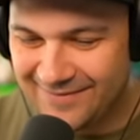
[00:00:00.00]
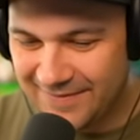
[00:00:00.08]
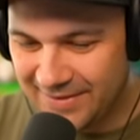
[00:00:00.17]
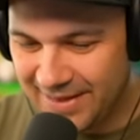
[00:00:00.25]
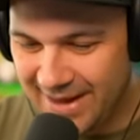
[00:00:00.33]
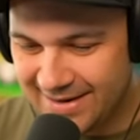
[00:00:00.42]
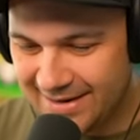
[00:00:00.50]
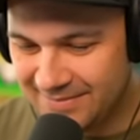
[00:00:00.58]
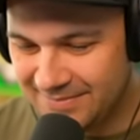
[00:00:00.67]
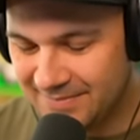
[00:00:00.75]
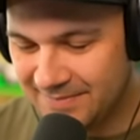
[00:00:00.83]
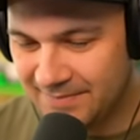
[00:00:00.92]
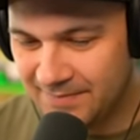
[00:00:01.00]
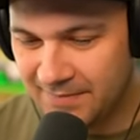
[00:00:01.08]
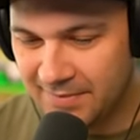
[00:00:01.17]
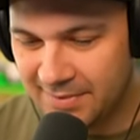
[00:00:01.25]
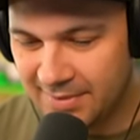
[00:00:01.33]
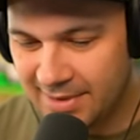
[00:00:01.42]
Fill that up.
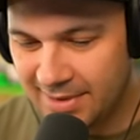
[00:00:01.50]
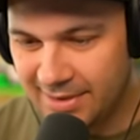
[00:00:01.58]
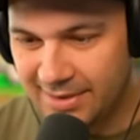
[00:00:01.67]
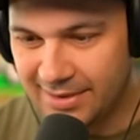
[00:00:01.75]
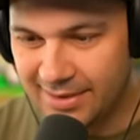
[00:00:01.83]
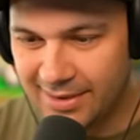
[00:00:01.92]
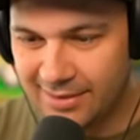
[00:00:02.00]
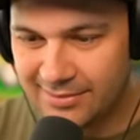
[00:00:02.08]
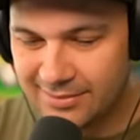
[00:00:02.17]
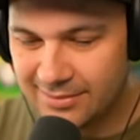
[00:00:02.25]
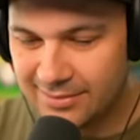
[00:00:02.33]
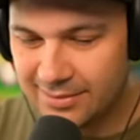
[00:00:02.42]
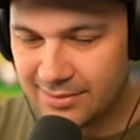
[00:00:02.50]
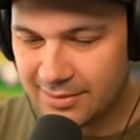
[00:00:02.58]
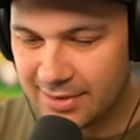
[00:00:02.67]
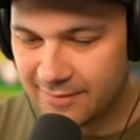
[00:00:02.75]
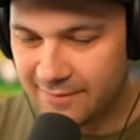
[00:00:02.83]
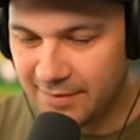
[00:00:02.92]
There you go. Oh,
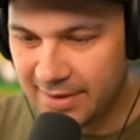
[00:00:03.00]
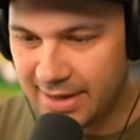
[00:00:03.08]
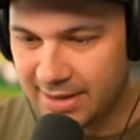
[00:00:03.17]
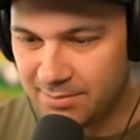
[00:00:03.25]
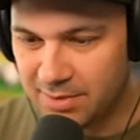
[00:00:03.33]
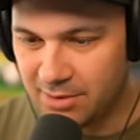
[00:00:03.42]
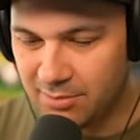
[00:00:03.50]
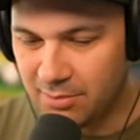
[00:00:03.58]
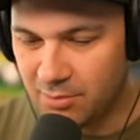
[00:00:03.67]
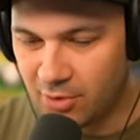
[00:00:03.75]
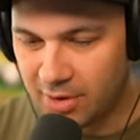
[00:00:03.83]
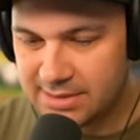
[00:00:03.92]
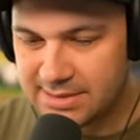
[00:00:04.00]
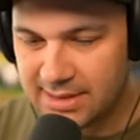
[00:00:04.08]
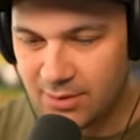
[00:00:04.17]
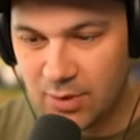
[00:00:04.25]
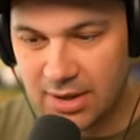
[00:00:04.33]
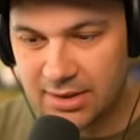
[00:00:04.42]
gotta fill that up a little bit more. He said
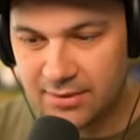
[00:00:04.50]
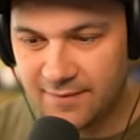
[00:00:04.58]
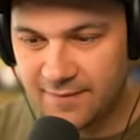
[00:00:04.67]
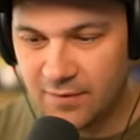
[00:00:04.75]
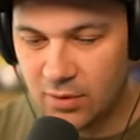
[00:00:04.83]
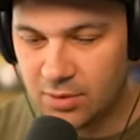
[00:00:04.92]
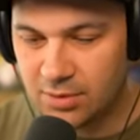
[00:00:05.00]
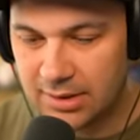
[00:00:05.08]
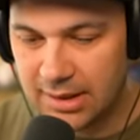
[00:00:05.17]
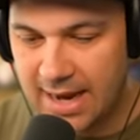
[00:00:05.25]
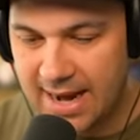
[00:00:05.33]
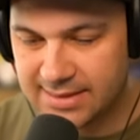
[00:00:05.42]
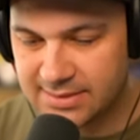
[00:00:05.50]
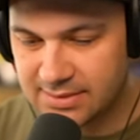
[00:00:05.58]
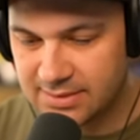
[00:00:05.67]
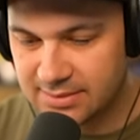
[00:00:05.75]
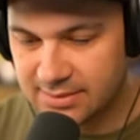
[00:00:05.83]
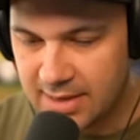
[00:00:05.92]
he wanted a full
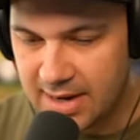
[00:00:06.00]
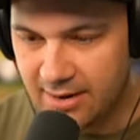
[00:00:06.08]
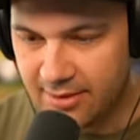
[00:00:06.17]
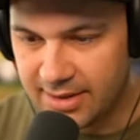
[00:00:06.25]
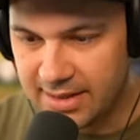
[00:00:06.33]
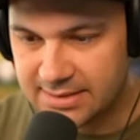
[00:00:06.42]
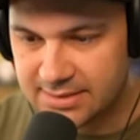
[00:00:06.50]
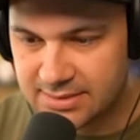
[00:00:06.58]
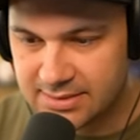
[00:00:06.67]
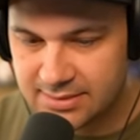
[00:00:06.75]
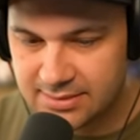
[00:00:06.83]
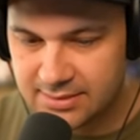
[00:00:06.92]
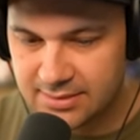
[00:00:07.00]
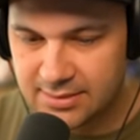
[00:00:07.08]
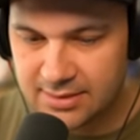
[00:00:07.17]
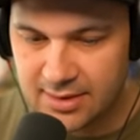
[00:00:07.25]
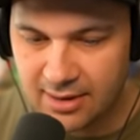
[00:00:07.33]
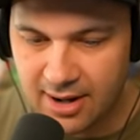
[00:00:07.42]
glass. There it is.
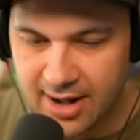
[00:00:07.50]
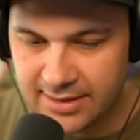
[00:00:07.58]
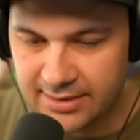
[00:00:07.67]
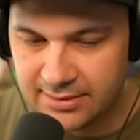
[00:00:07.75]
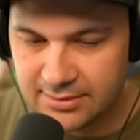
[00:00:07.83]
All right.